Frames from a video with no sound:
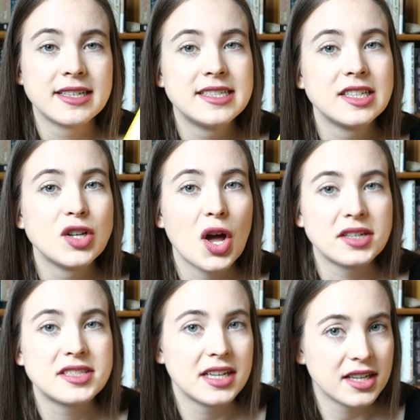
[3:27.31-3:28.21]
did
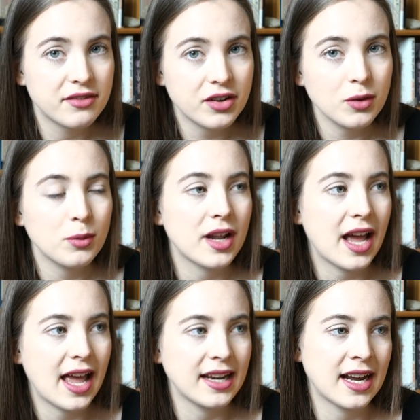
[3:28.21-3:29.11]
not deliver what I
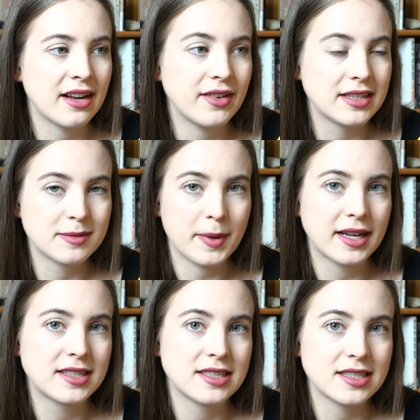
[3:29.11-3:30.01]
had kind of
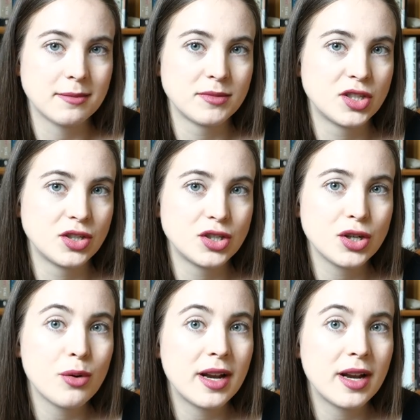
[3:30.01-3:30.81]
expected them to do.